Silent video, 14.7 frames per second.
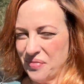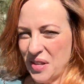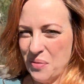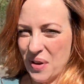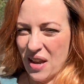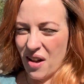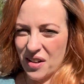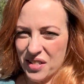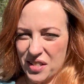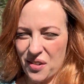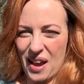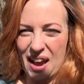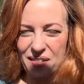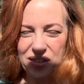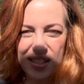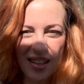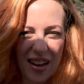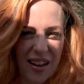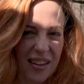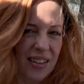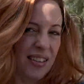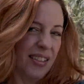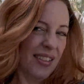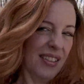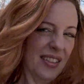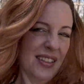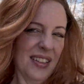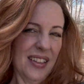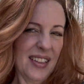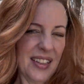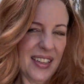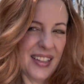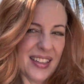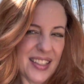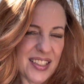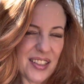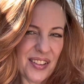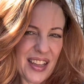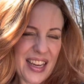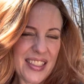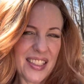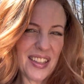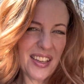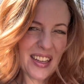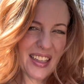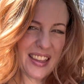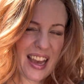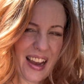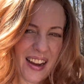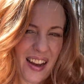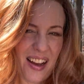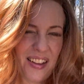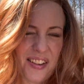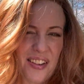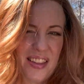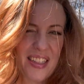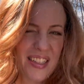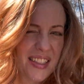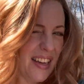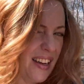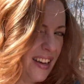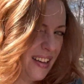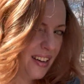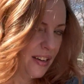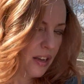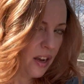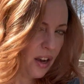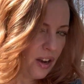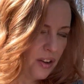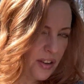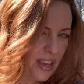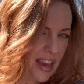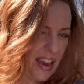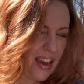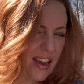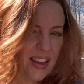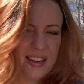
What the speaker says: We also have sun. So let's look at that color in the sun. Oh yeah.